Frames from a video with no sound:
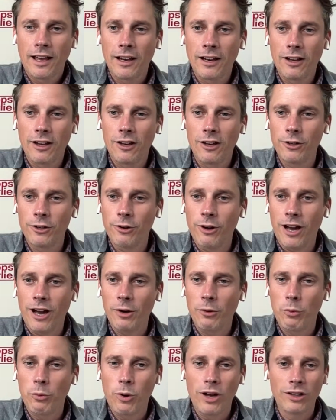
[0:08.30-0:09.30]
Hello
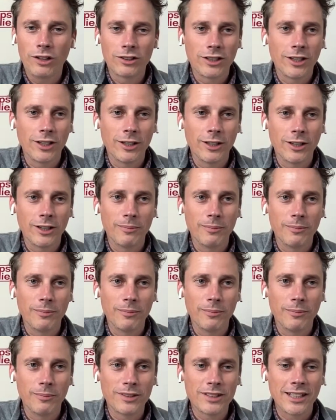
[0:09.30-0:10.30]
and welcome
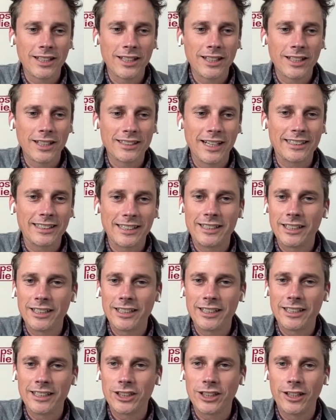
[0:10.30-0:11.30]
to this
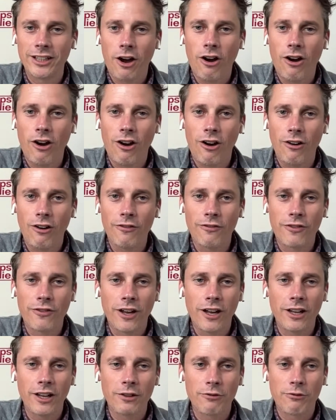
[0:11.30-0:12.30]
next edition
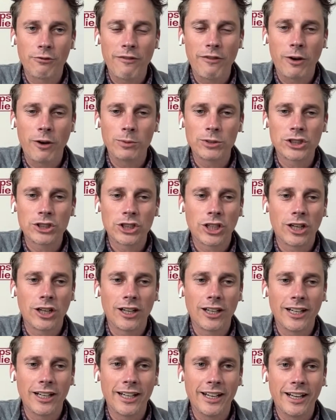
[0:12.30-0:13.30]
of uh, the
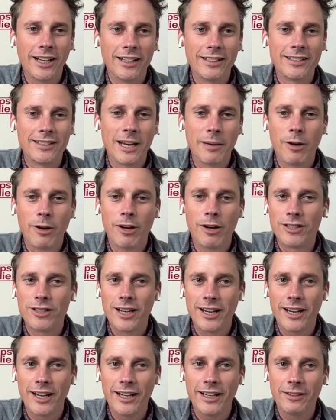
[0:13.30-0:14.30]
RevOps Charlie
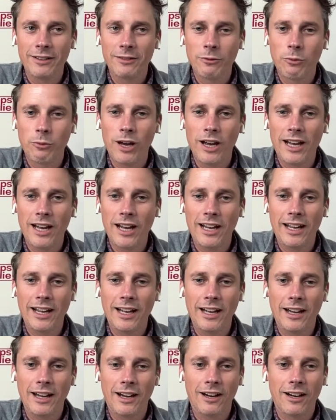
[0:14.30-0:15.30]
Demo Day,
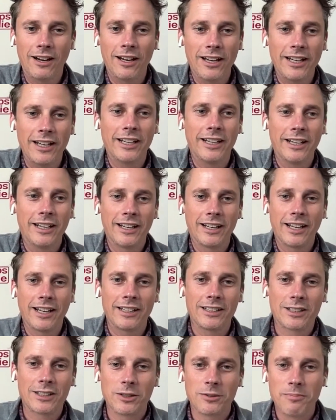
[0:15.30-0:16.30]
where I
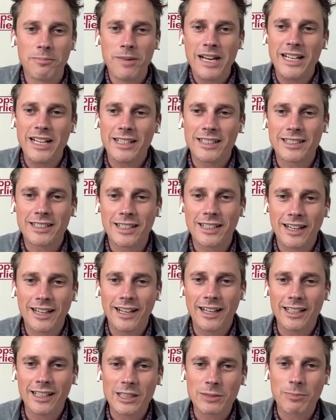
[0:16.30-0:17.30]
get to meet
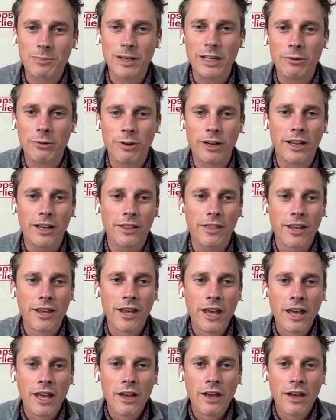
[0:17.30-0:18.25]
and speak with